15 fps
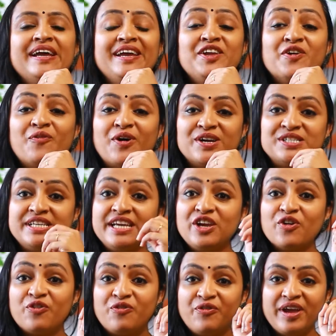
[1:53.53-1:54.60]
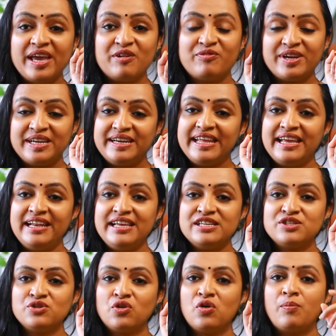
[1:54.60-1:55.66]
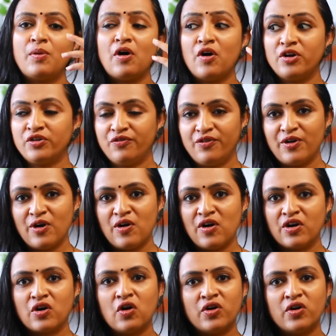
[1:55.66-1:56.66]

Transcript: You're watching your favorite daily soap or a vlog